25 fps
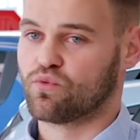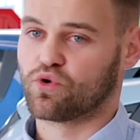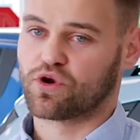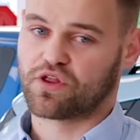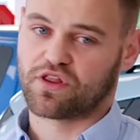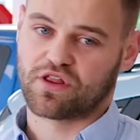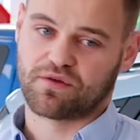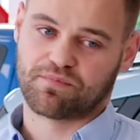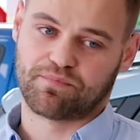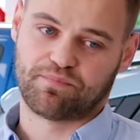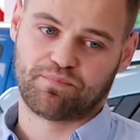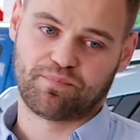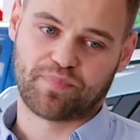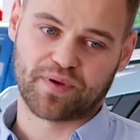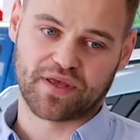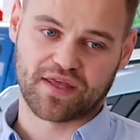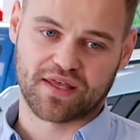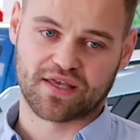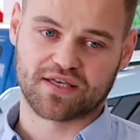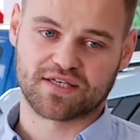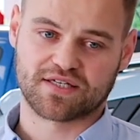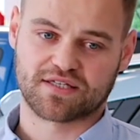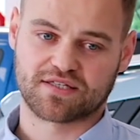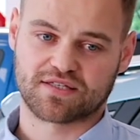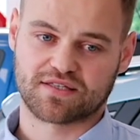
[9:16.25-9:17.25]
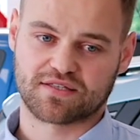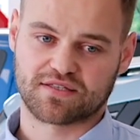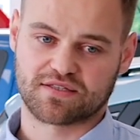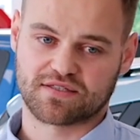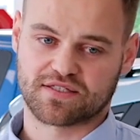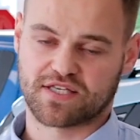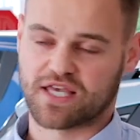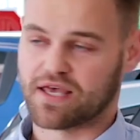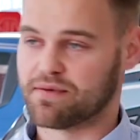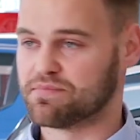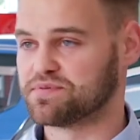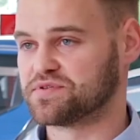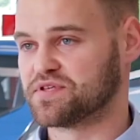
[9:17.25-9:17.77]
One of the biggest
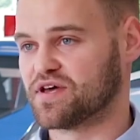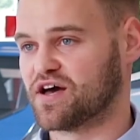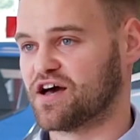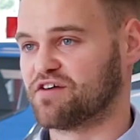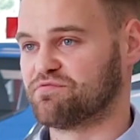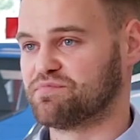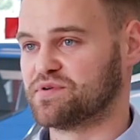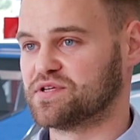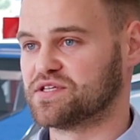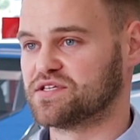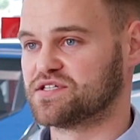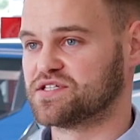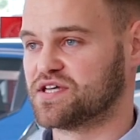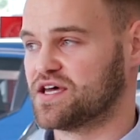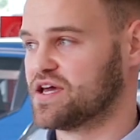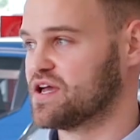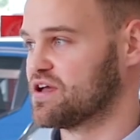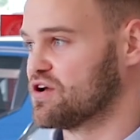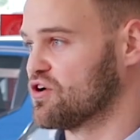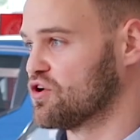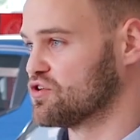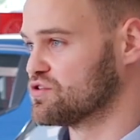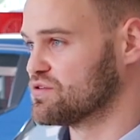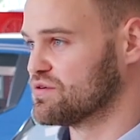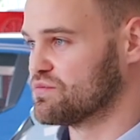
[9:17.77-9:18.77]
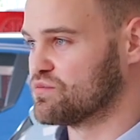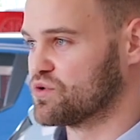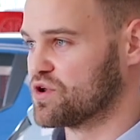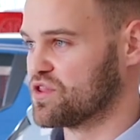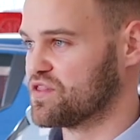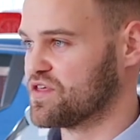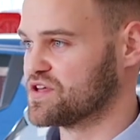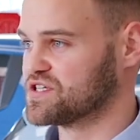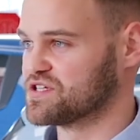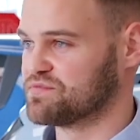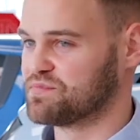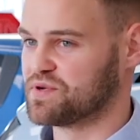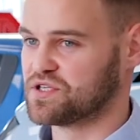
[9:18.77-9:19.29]
tips that I've been saying, or one of
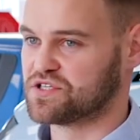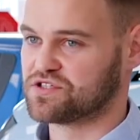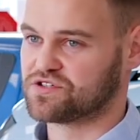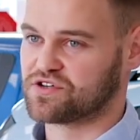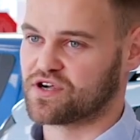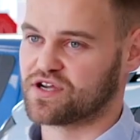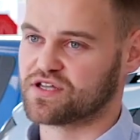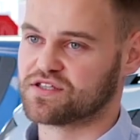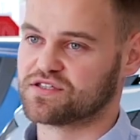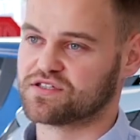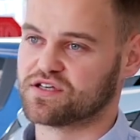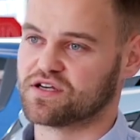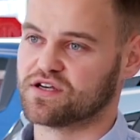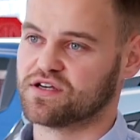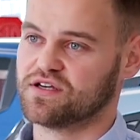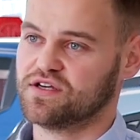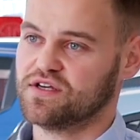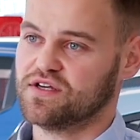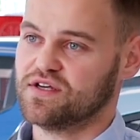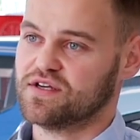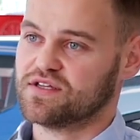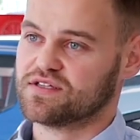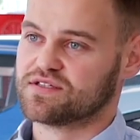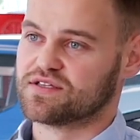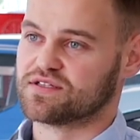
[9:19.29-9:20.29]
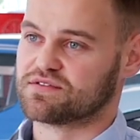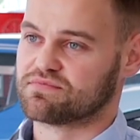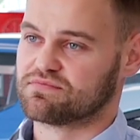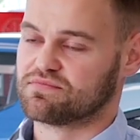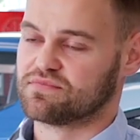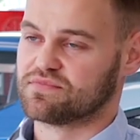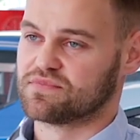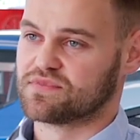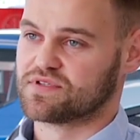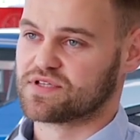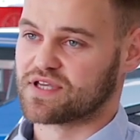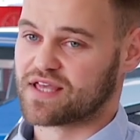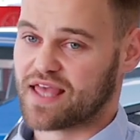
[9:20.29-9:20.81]
the things I've been trying to
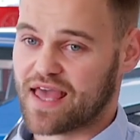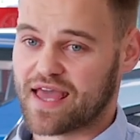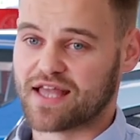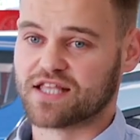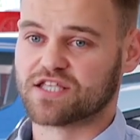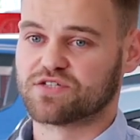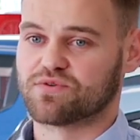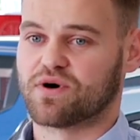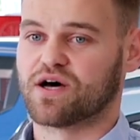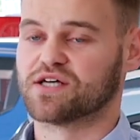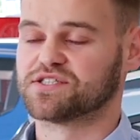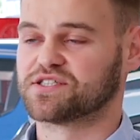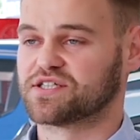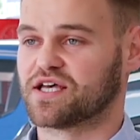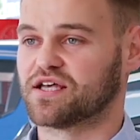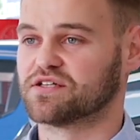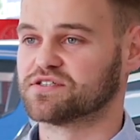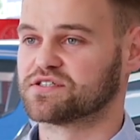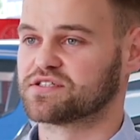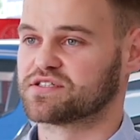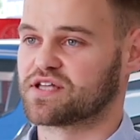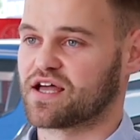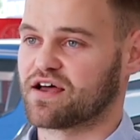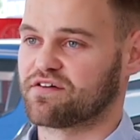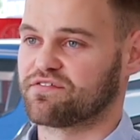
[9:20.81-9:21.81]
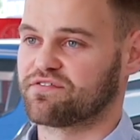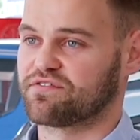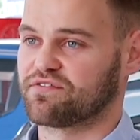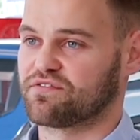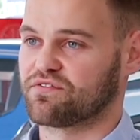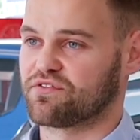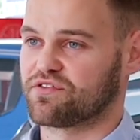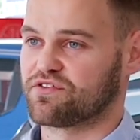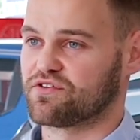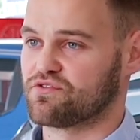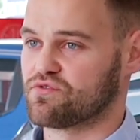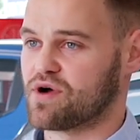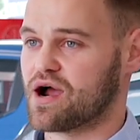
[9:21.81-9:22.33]
get into our sales staff
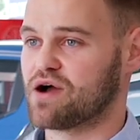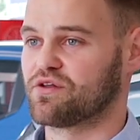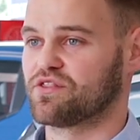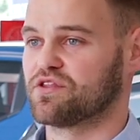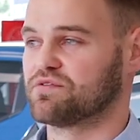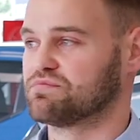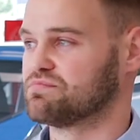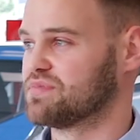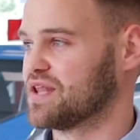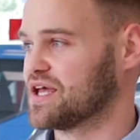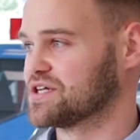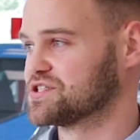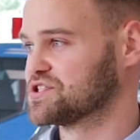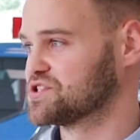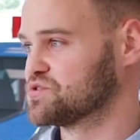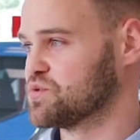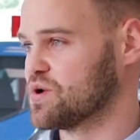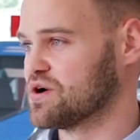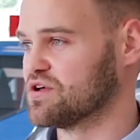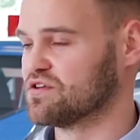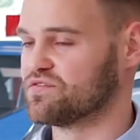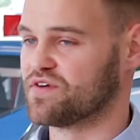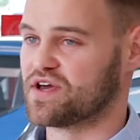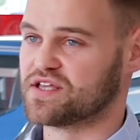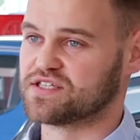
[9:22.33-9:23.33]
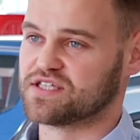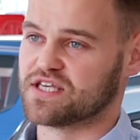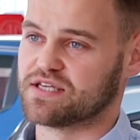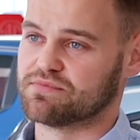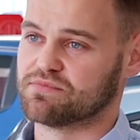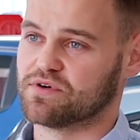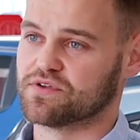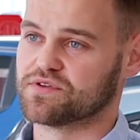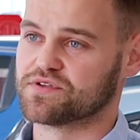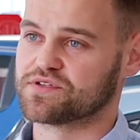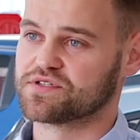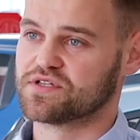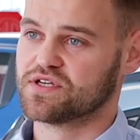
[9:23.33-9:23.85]
throughout the last 12-18
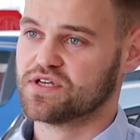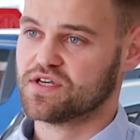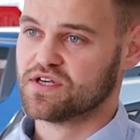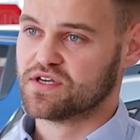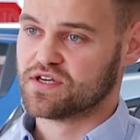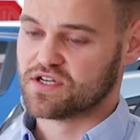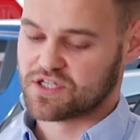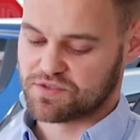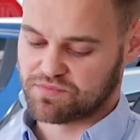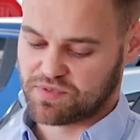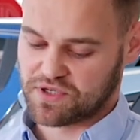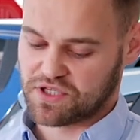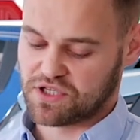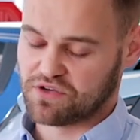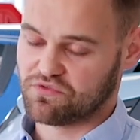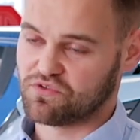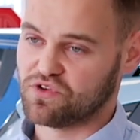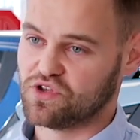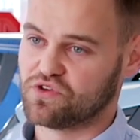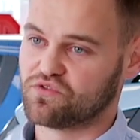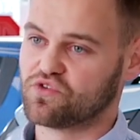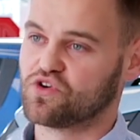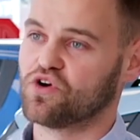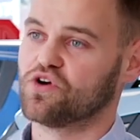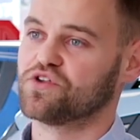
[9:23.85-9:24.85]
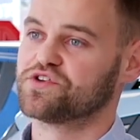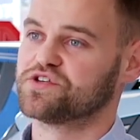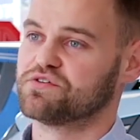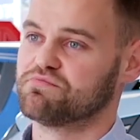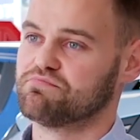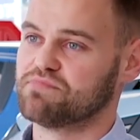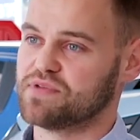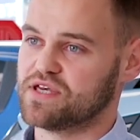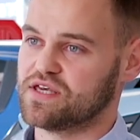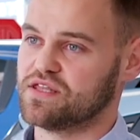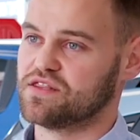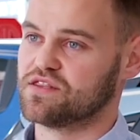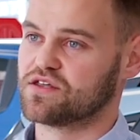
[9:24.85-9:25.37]
months has been you've got to
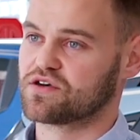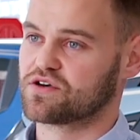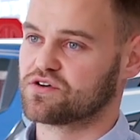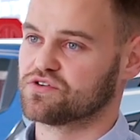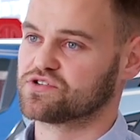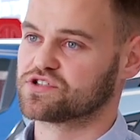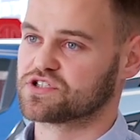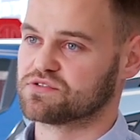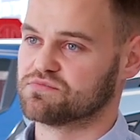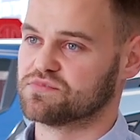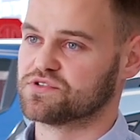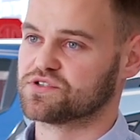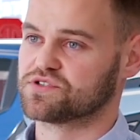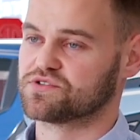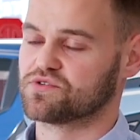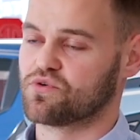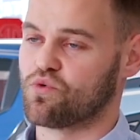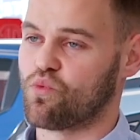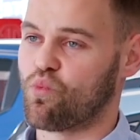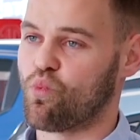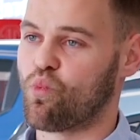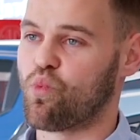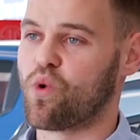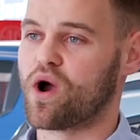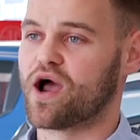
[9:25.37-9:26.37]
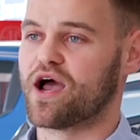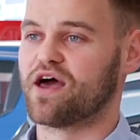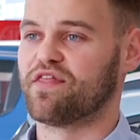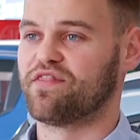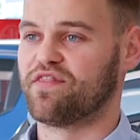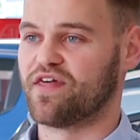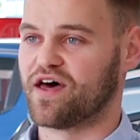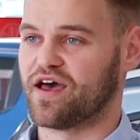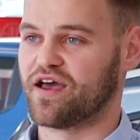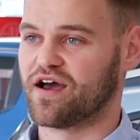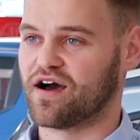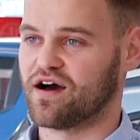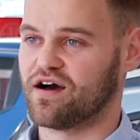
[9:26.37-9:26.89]
meet the customers where
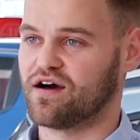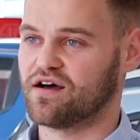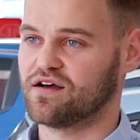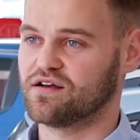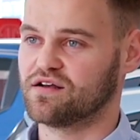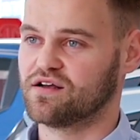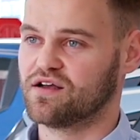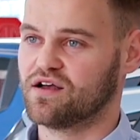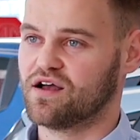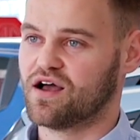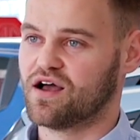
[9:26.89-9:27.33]
they are